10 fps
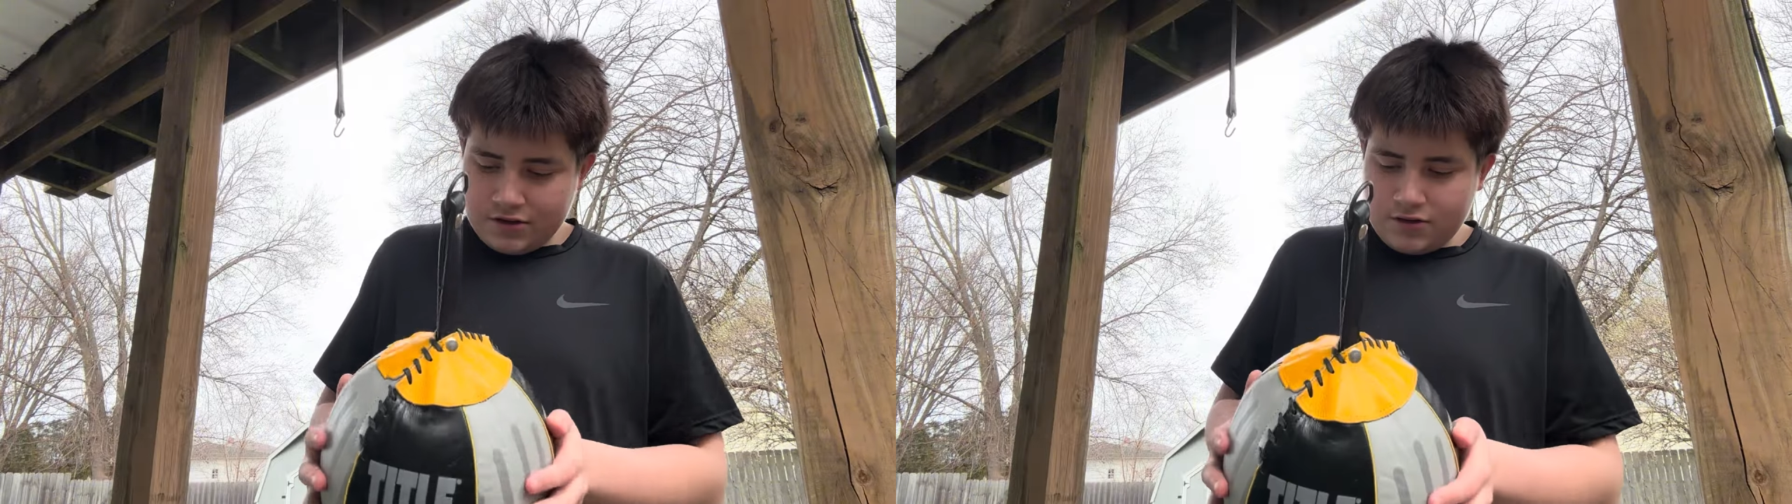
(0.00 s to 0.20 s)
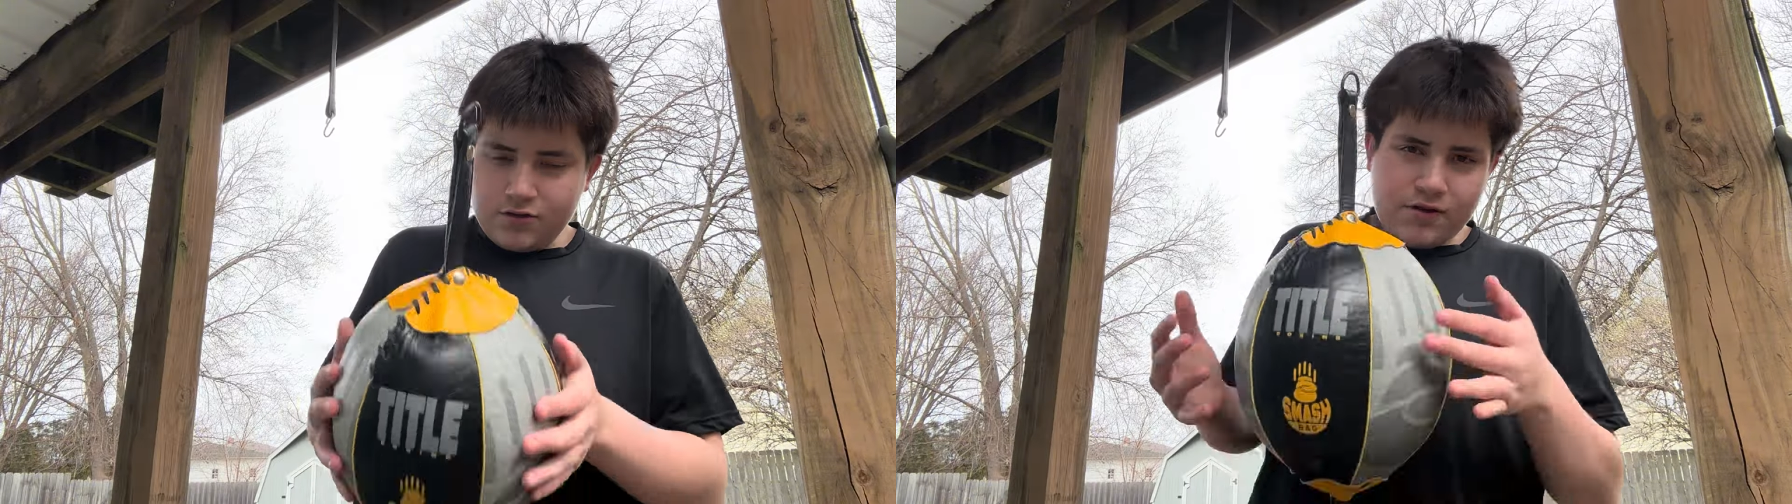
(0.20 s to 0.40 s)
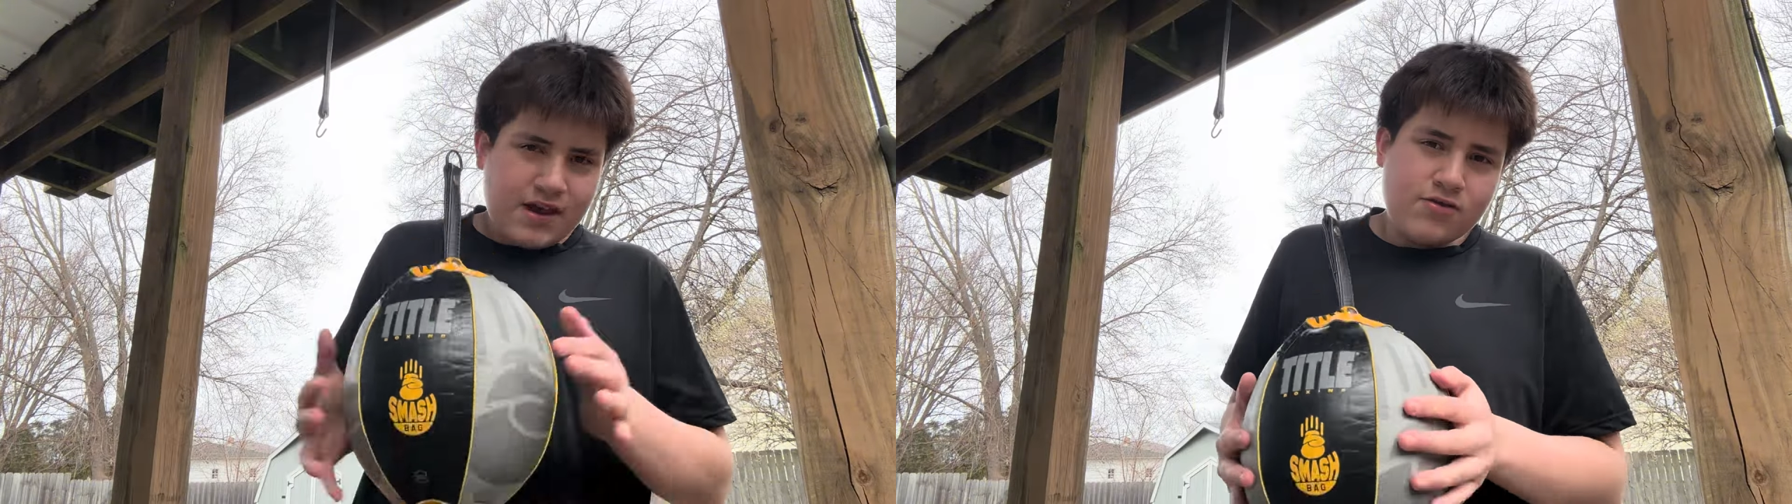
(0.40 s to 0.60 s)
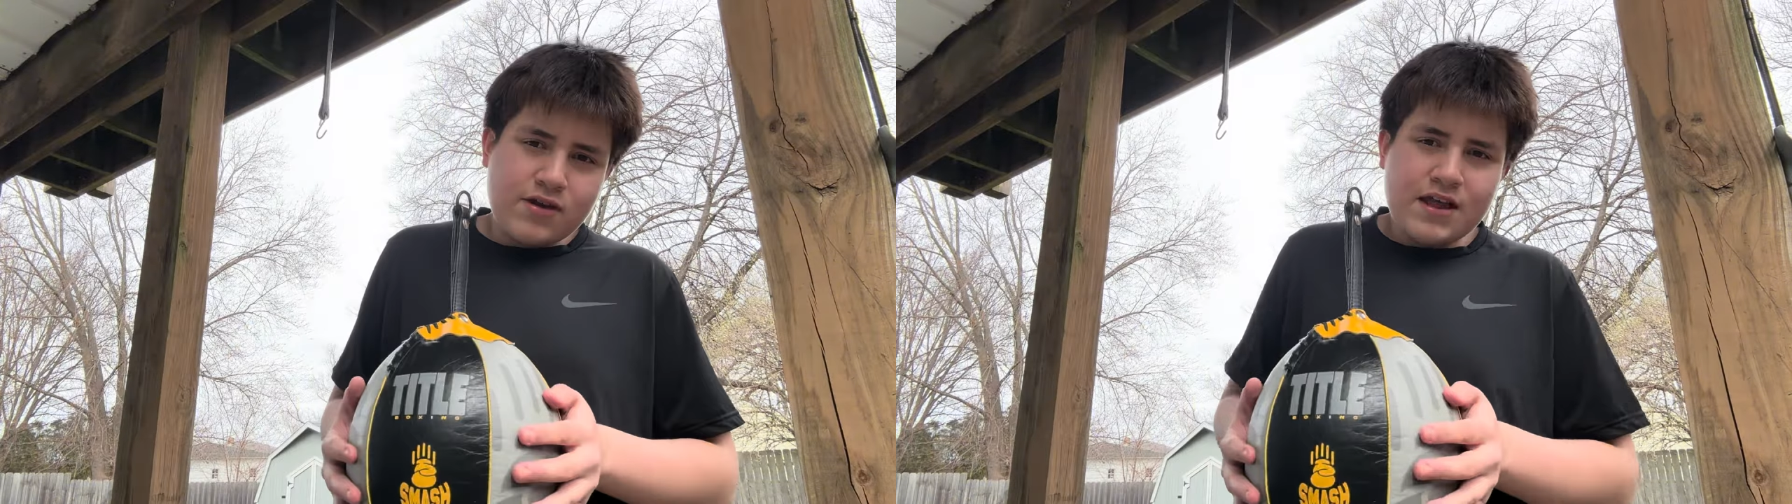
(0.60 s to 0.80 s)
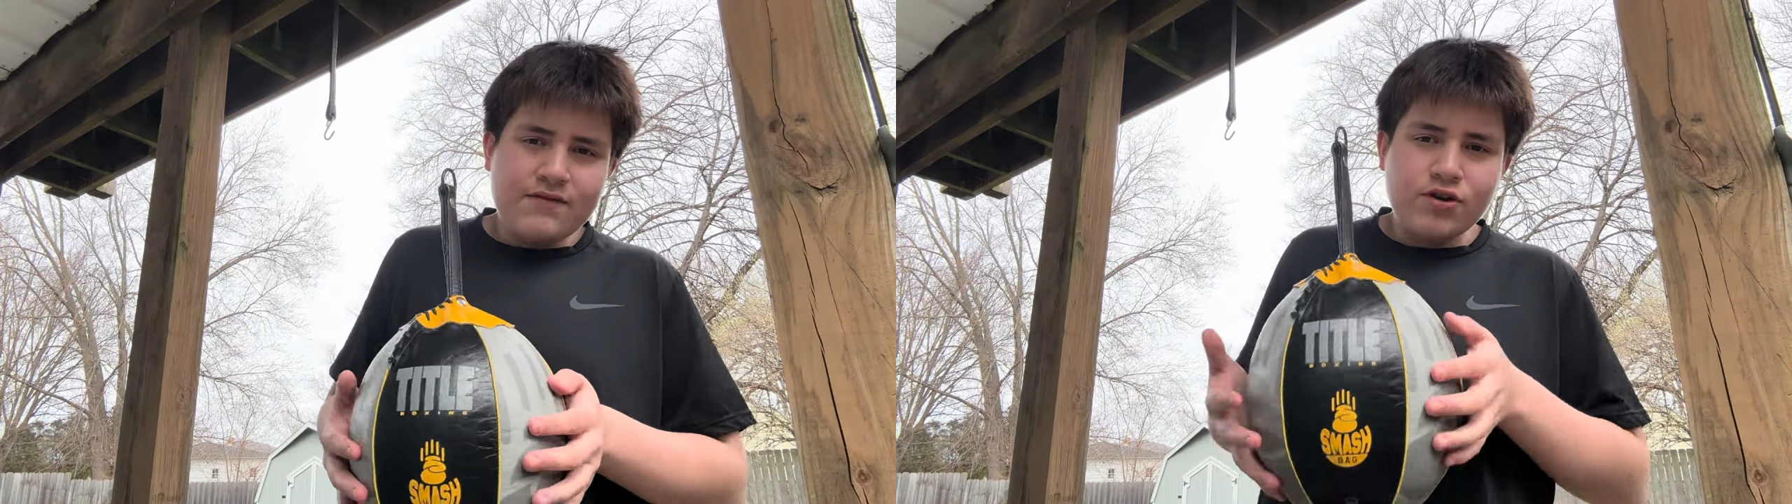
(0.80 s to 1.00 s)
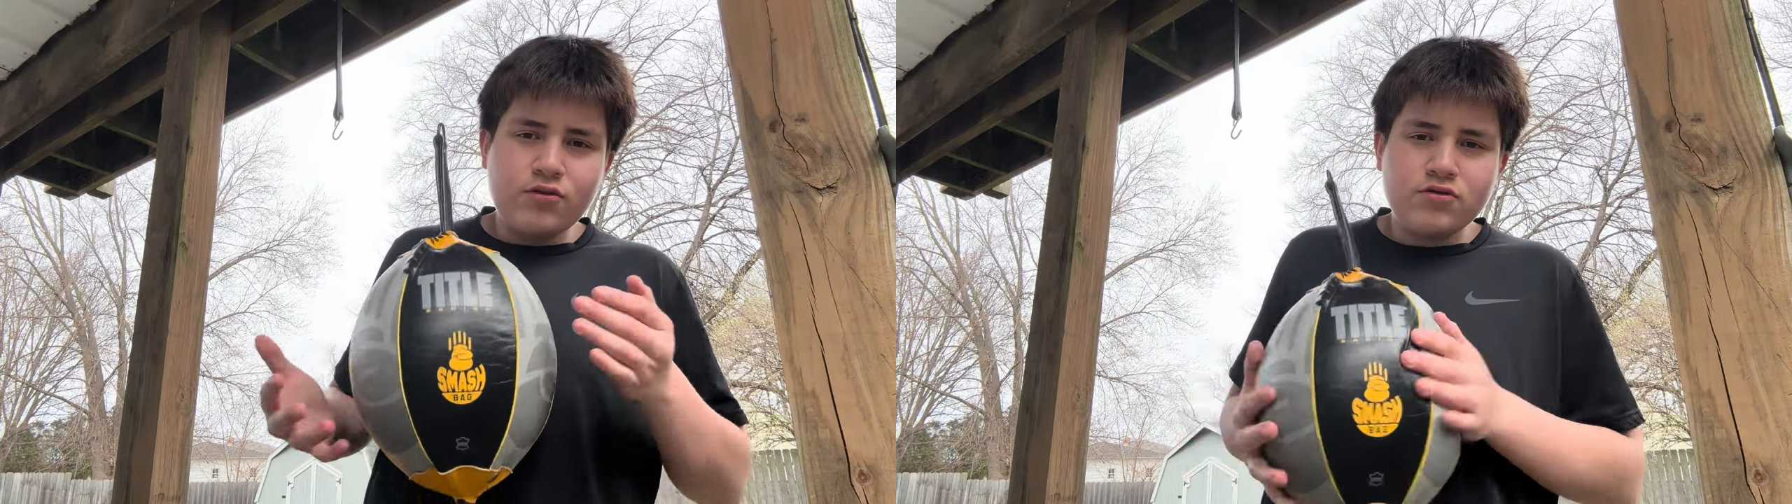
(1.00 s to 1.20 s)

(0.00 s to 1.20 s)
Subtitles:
You know, you can't leave your old